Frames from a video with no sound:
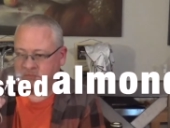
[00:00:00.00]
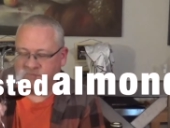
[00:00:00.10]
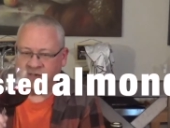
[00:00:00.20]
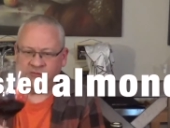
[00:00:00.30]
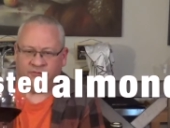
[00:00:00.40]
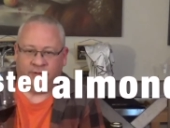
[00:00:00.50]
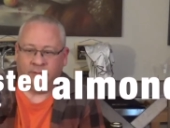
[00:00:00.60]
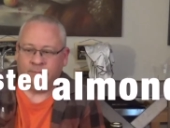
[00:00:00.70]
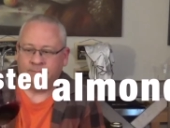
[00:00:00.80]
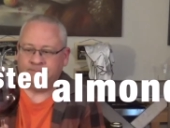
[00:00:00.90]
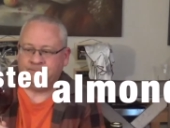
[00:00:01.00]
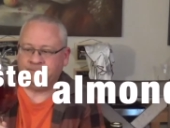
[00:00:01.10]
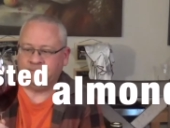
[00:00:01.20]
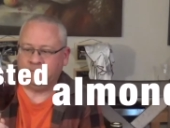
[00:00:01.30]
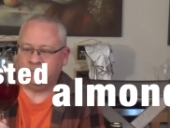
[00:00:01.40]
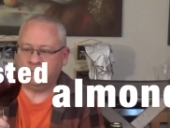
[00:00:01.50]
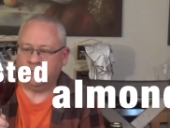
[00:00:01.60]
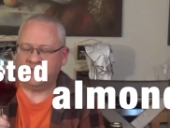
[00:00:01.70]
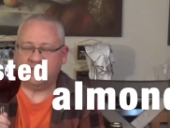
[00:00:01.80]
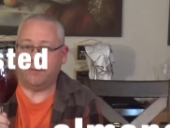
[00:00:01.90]
Interesting.
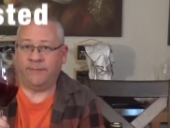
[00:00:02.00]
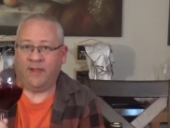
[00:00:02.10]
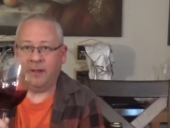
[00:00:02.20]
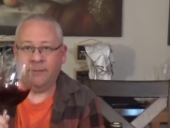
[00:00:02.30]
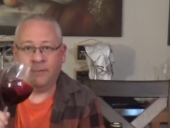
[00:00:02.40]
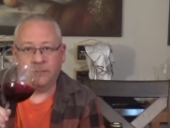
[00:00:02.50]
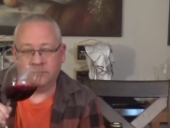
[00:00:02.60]
Doesn't smell bad, but